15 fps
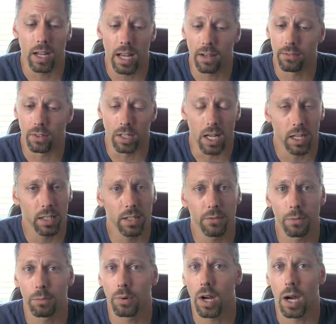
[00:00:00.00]
have a lot of
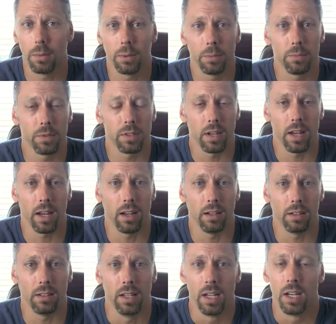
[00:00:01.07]
different problems,
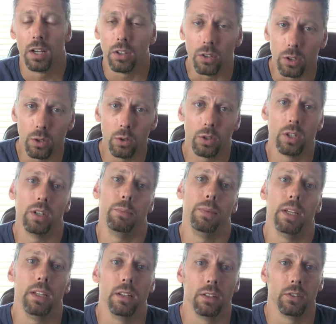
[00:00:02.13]
and you could
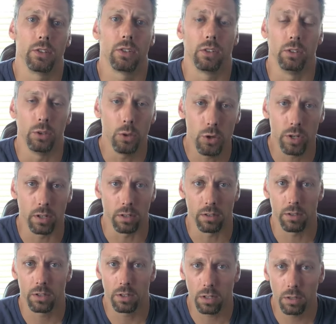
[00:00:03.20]
be
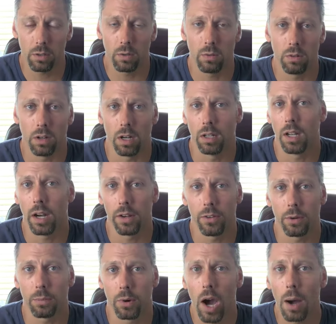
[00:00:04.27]
solutions to a lot of
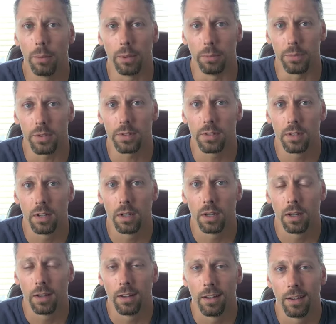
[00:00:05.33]
their problems.
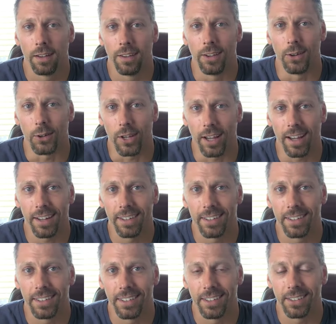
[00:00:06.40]
Okay?
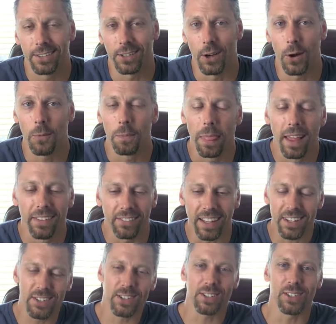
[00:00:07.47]
So
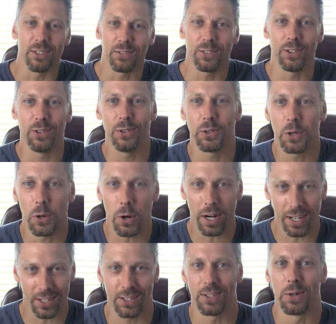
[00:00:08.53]
that's just a few
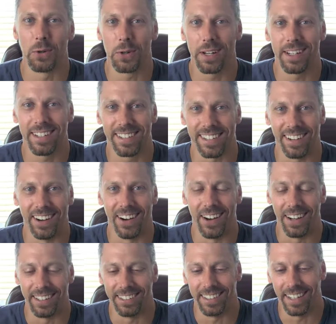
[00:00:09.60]
quick stories
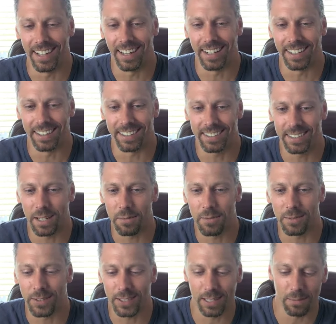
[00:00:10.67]
on uh,
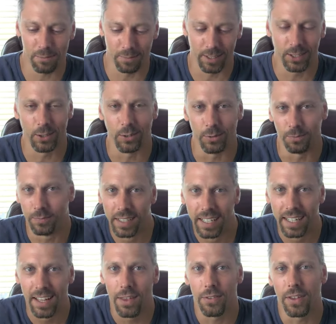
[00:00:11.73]
some, some little
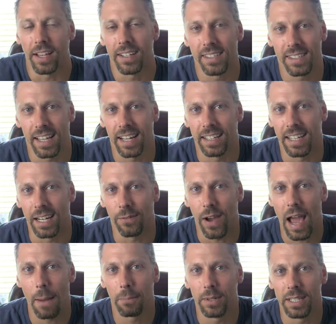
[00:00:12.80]
things that, that have
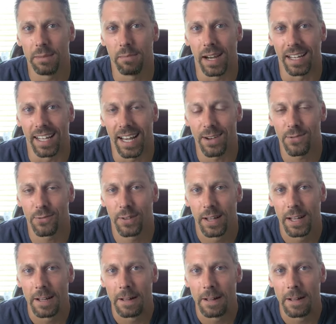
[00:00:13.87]
happened in my life.